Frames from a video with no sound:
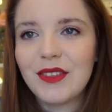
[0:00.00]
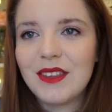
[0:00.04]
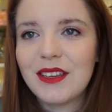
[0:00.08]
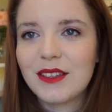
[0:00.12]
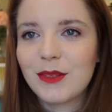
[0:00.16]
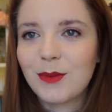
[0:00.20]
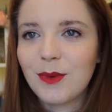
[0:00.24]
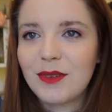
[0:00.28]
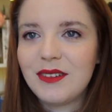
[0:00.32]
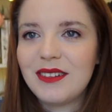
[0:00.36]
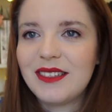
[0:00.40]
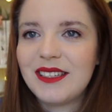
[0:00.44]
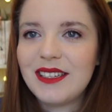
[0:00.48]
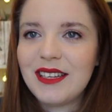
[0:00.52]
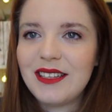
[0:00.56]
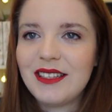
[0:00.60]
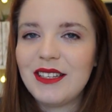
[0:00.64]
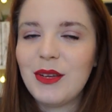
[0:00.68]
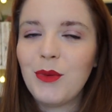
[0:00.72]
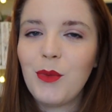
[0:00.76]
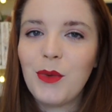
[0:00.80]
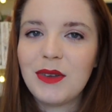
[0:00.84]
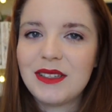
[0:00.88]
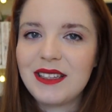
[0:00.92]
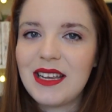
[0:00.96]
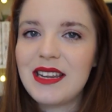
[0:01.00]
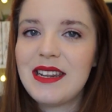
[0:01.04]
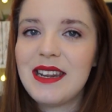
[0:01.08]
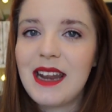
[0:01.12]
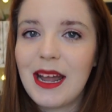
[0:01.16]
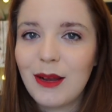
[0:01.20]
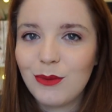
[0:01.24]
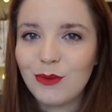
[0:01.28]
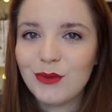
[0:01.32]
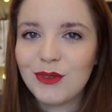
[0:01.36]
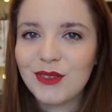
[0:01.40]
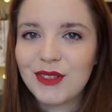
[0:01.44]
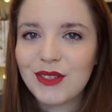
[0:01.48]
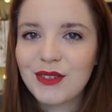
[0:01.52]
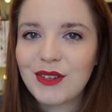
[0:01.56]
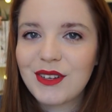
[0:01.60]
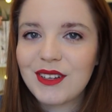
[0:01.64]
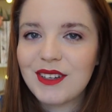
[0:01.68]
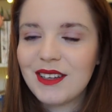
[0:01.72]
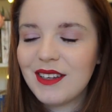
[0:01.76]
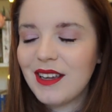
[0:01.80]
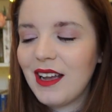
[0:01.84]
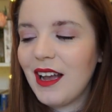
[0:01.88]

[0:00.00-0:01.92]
this one since it was announced.